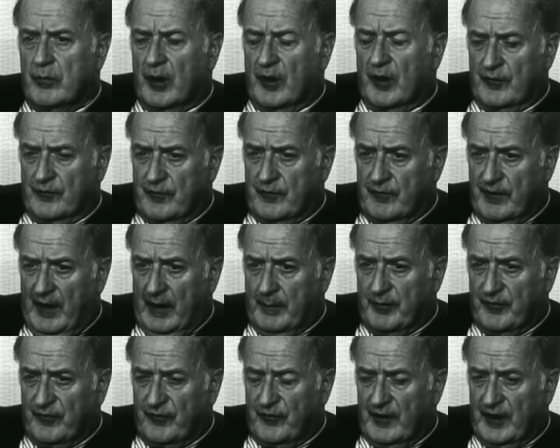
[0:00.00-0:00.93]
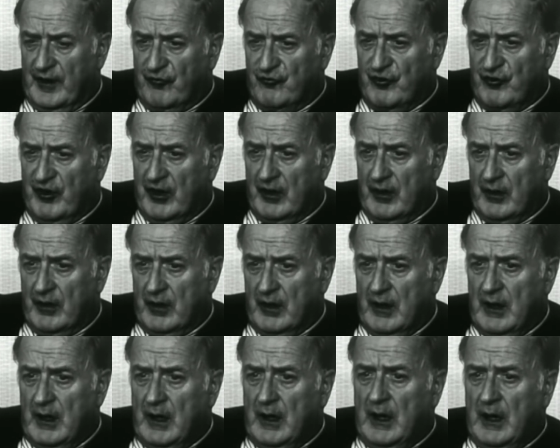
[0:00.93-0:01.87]
because of developments next year.
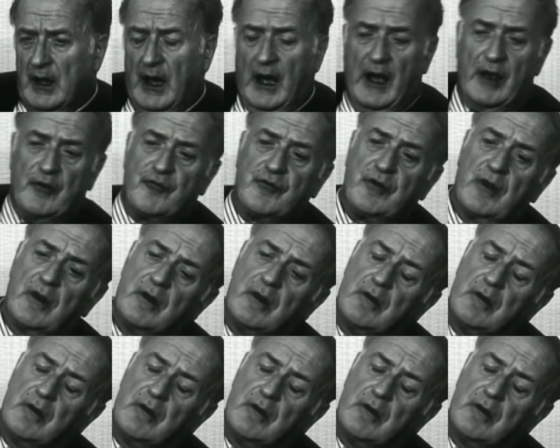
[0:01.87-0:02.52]
I was at